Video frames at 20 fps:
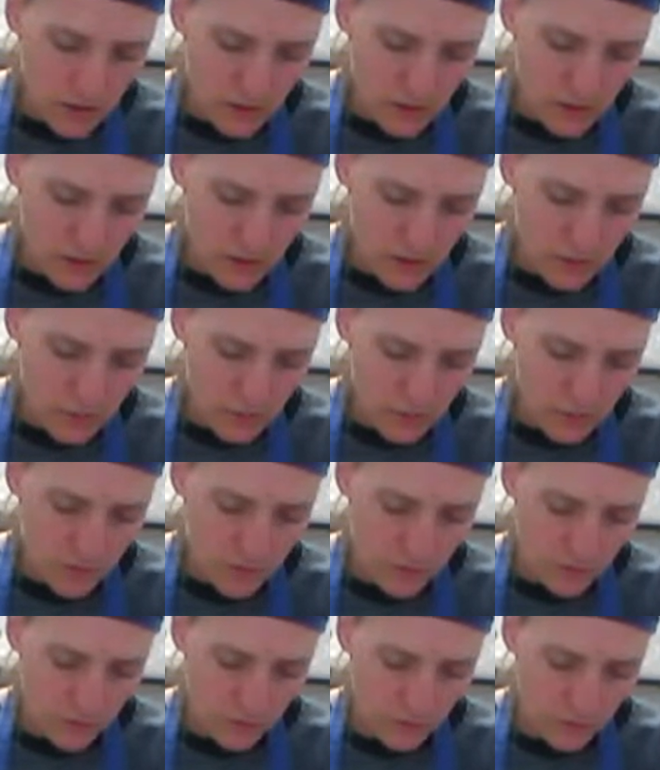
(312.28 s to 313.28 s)
And I'm going to
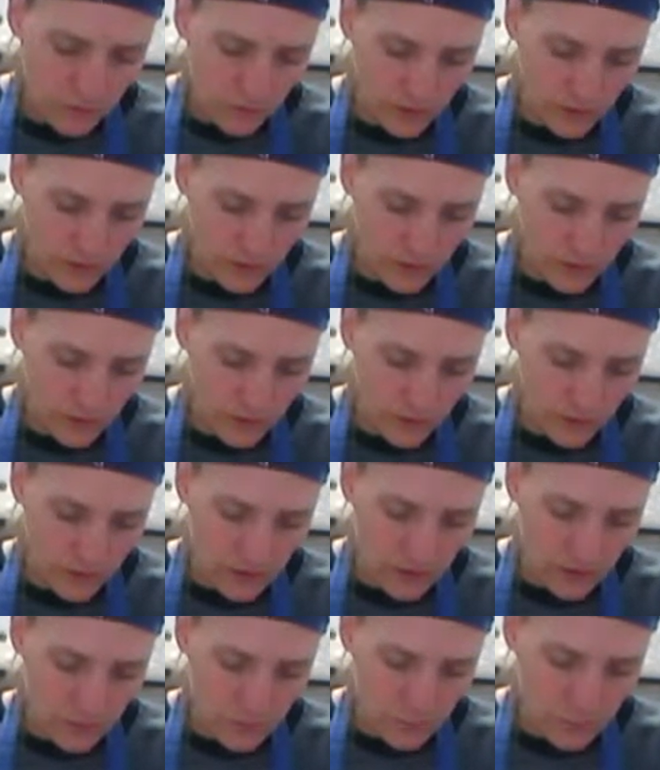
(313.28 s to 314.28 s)
flare
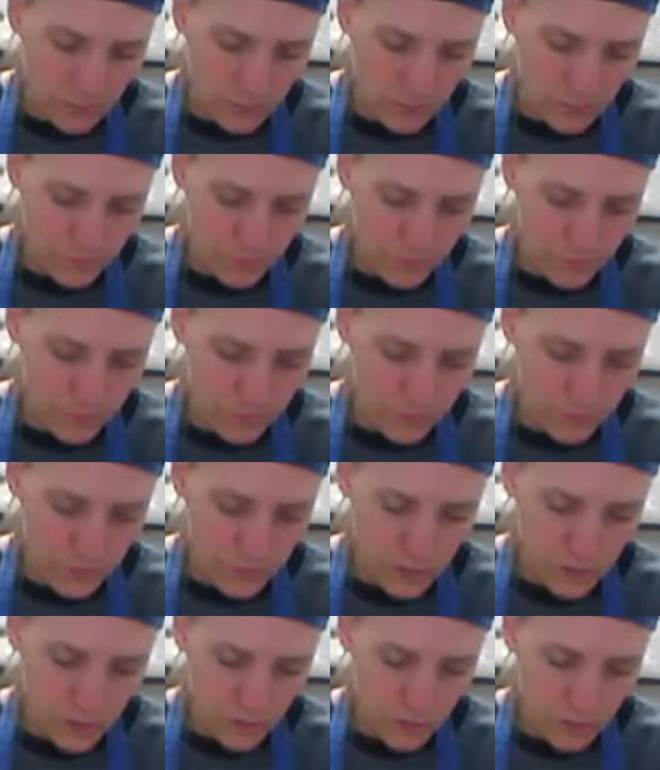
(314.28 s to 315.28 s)
that
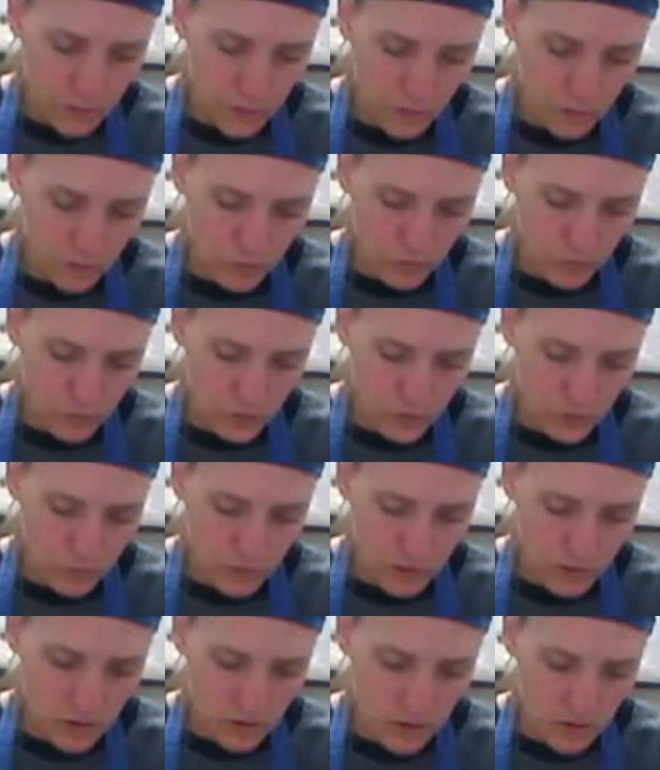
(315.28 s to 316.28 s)
beautiful rim
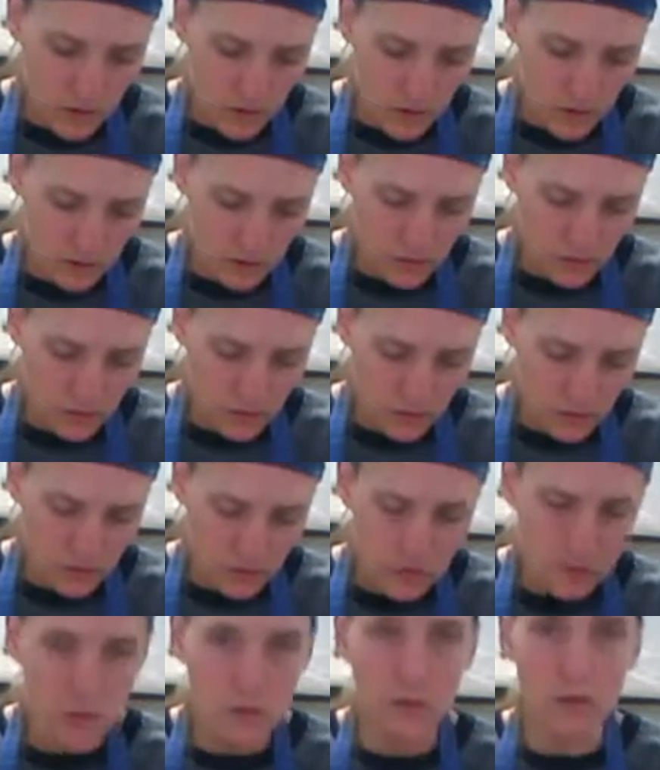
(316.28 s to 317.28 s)
on out.
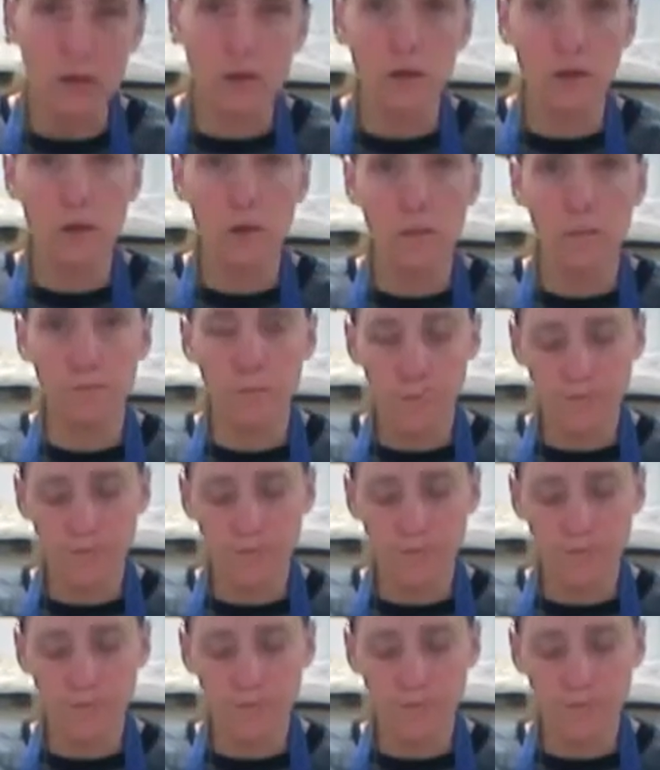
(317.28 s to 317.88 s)
So,